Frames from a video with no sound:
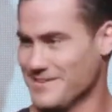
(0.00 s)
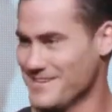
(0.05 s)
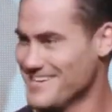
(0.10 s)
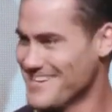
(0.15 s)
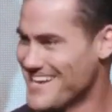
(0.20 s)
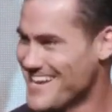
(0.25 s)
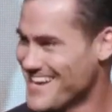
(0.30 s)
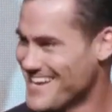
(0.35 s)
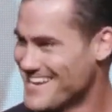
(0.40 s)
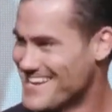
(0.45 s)

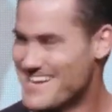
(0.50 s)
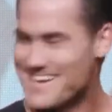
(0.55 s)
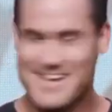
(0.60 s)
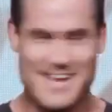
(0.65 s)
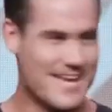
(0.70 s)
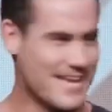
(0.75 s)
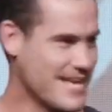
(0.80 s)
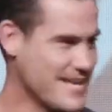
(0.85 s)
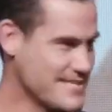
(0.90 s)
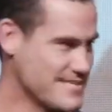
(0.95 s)
at
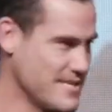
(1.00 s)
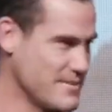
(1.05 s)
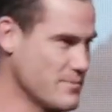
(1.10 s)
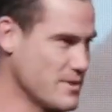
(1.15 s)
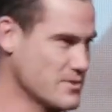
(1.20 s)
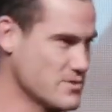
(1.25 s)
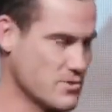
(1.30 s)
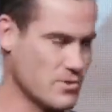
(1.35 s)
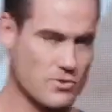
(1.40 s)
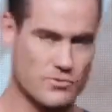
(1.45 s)
18
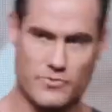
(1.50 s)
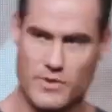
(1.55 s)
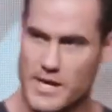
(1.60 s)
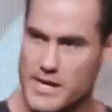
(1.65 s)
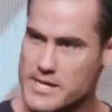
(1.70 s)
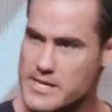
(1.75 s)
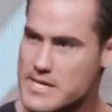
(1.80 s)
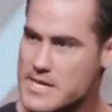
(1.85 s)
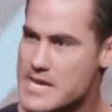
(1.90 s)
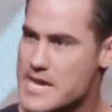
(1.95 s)
months old,
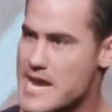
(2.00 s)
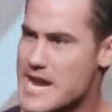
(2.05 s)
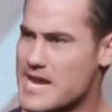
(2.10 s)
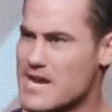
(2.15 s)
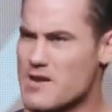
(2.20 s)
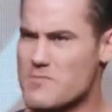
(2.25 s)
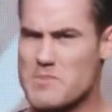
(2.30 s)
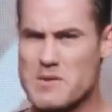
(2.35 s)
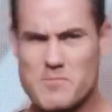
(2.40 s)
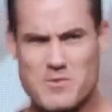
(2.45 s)
right? And
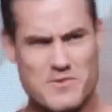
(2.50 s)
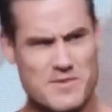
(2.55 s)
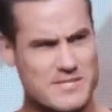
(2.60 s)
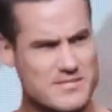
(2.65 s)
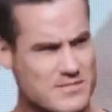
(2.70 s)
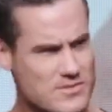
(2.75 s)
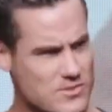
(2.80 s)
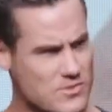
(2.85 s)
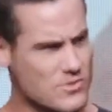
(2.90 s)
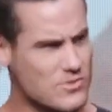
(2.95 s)
I remember
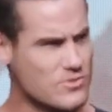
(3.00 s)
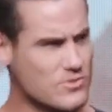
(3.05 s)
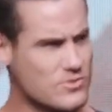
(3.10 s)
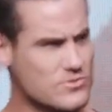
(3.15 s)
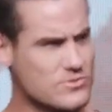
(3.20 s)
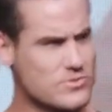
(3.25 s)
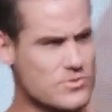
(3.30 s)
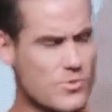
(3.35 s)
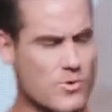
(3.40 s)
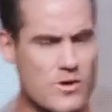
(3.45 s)
this little
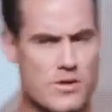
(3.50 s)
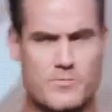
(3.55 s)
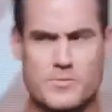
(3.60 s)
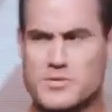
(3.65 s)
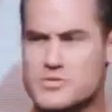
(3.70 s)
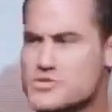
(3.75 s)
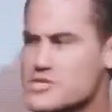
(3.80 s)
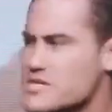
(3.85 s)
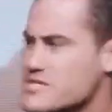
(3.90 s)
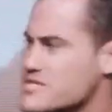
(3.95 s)
twerp
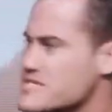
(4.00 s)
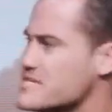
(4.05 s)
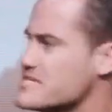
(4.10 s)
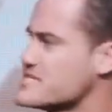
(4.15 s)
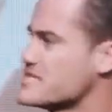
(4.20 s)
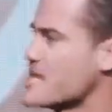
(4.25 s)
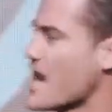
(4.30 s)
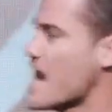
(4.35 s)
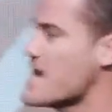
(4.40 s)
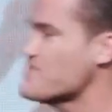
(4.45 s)
just
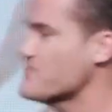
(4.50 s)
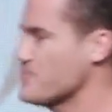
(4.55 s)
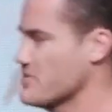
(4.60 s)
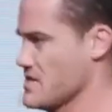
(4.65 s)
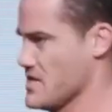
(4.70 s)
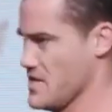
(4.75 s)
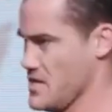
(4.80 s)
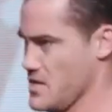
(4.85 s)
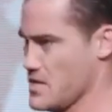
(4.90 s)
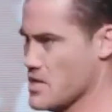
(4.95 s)

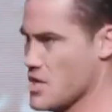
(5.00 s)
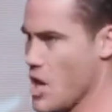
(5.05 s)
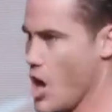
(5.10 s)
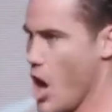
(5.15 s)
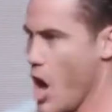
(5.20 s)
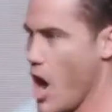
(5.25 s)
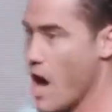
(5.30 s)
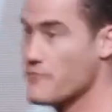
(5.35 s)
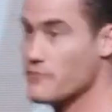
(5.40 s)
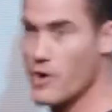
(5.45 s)
siphoning
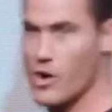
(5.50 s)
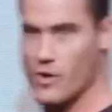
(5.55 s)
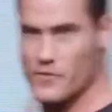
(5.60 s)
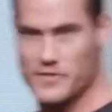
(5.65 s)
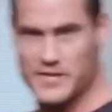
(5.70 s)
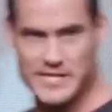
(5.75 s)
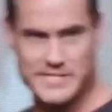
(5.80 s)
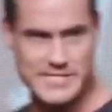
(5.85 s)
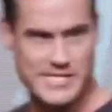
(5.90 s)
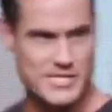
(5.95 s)
off all
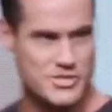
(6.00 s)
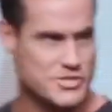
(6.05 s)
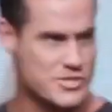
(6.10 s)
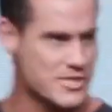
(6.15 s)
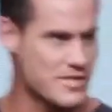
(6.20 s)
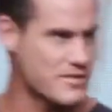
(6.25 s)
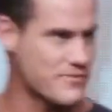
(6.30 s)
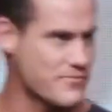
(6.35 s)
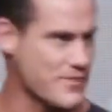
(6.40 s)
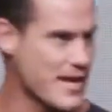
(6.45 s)
the attention
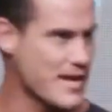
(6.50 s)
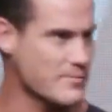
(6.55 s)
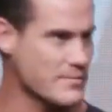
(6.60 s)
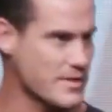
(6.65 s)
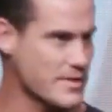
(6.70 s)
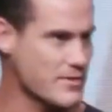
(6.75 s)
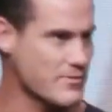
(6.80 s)
in the family,